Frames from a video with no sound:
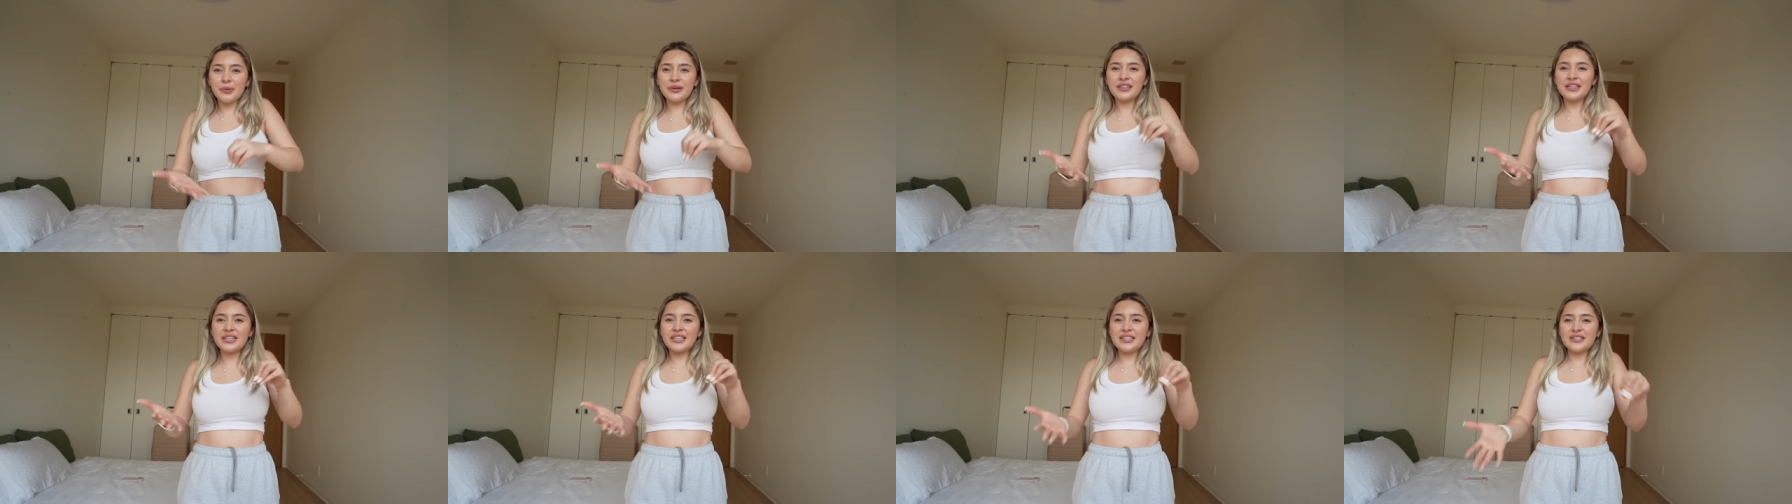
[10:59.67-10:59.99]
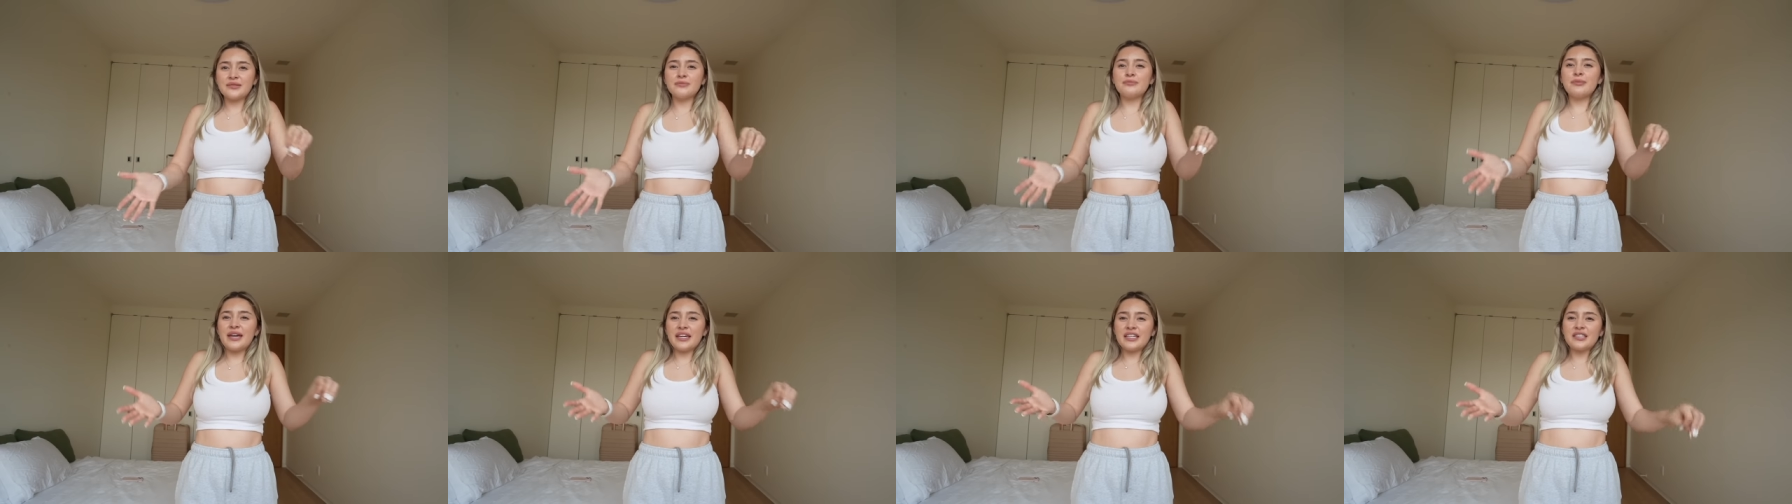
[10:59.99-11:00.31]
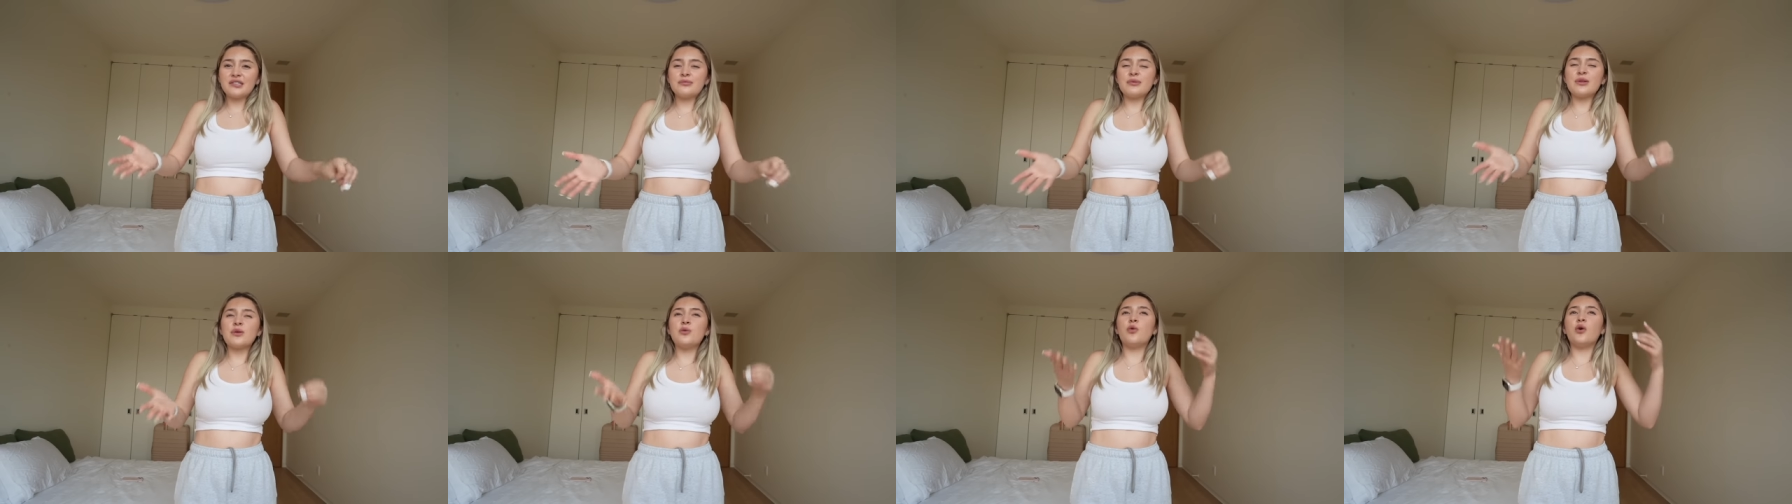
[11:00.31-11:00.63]
but this
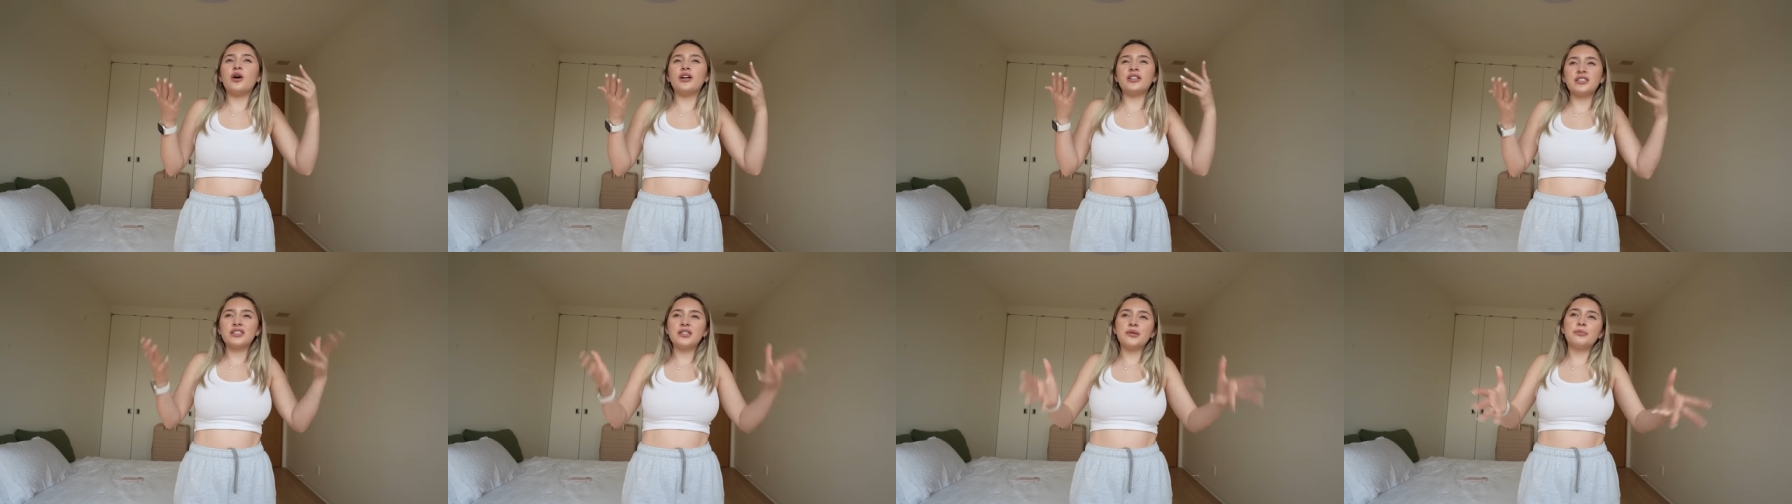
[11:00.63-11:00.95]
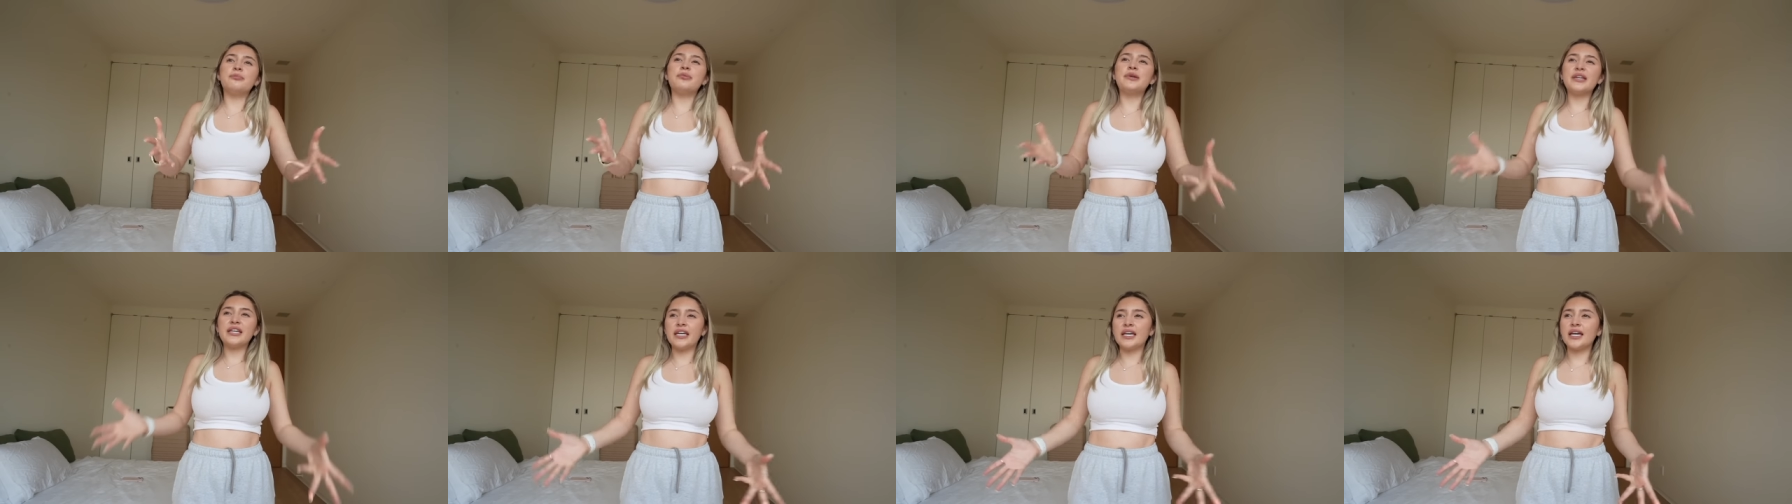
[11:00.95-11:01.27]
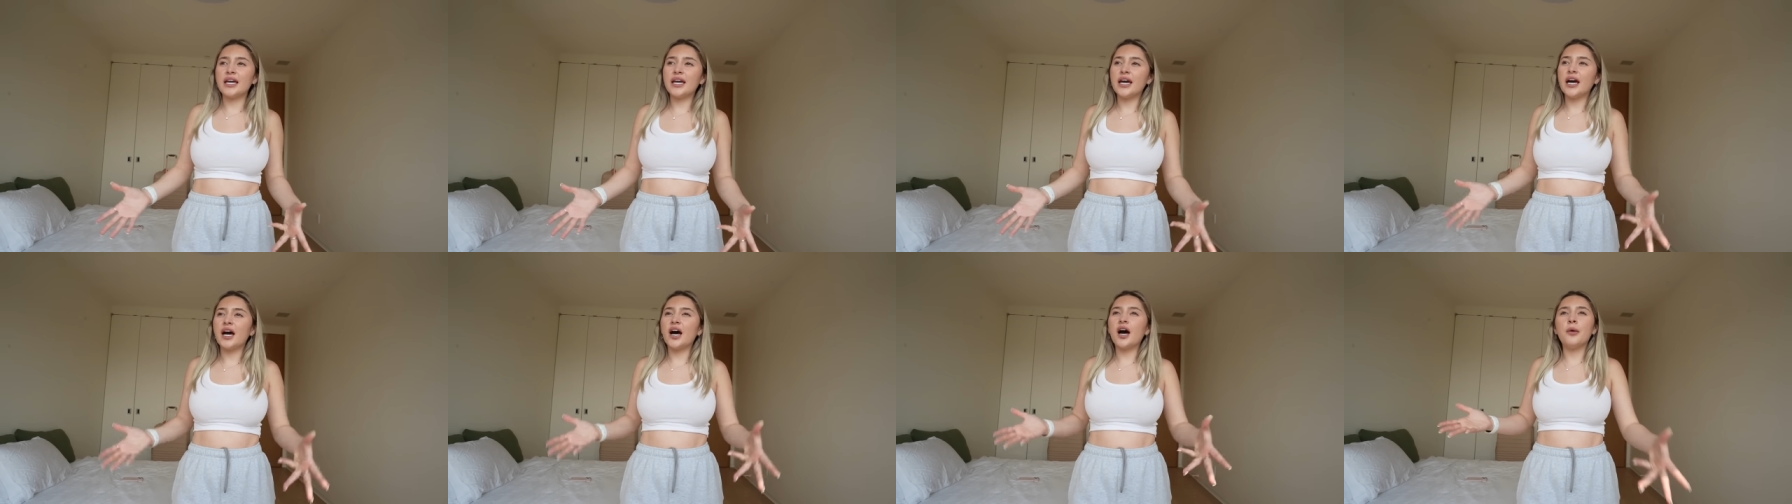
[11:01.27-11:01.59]
makes me want to
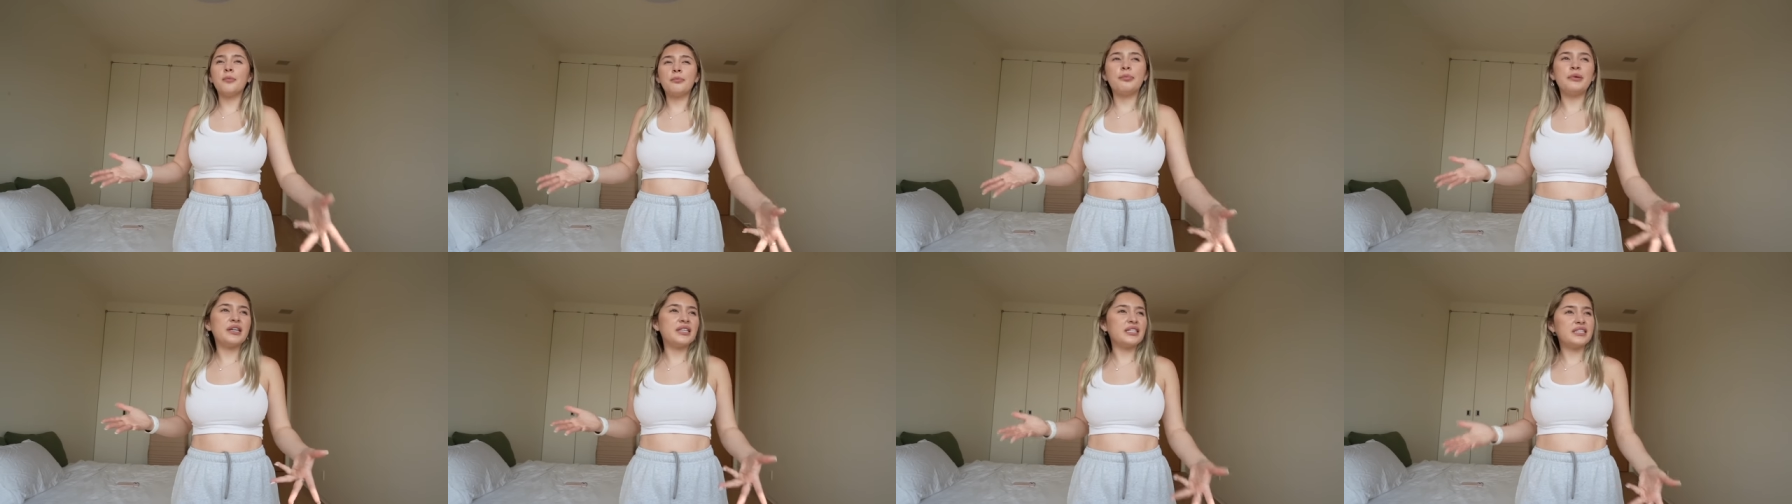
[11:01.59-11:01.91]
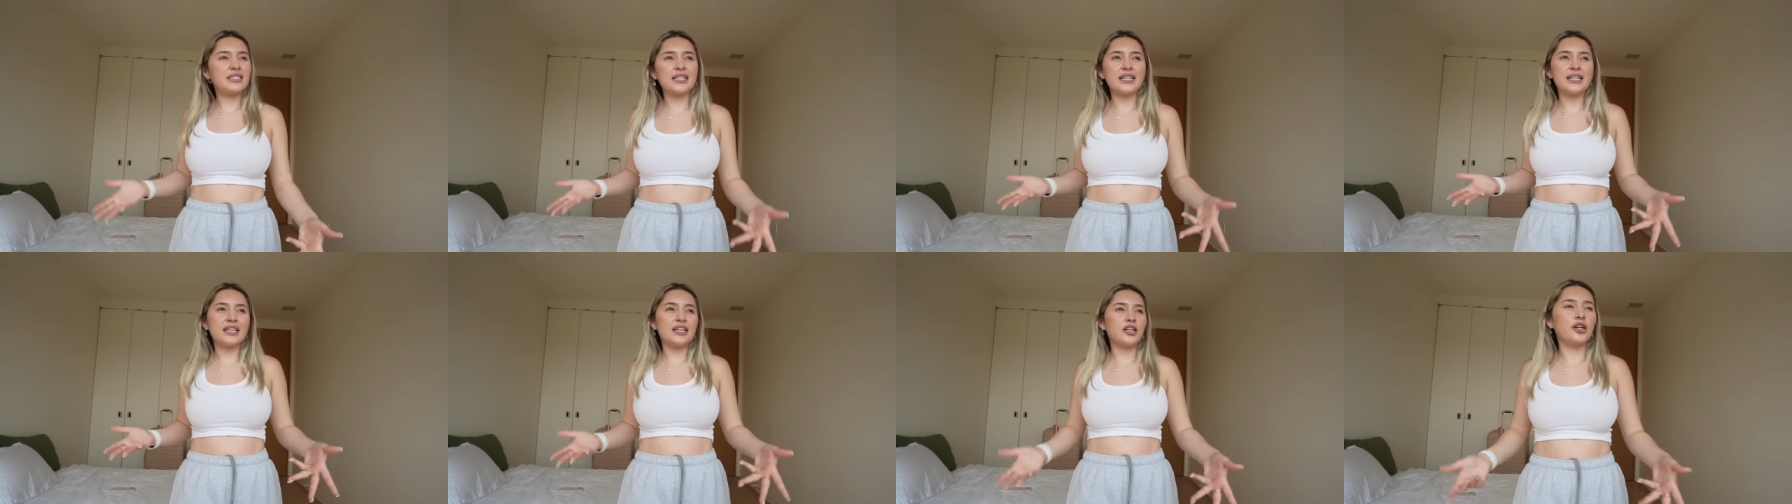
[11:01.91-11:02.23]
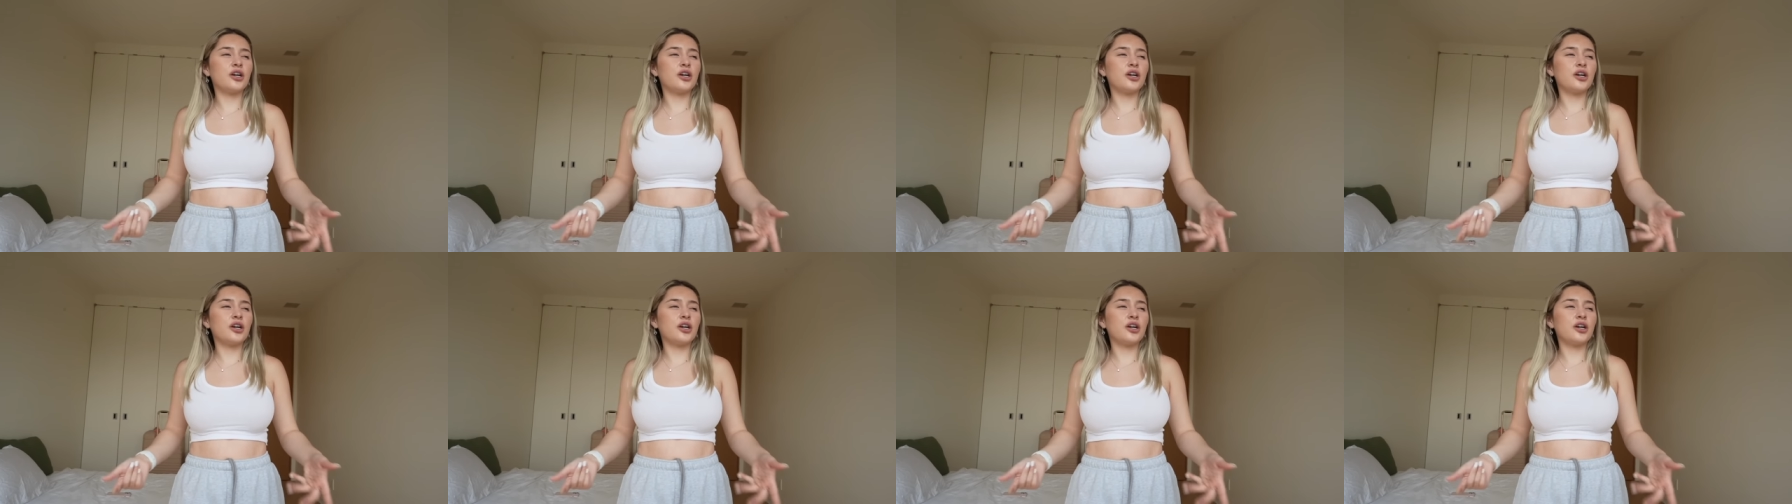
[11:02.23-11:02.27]
be a big city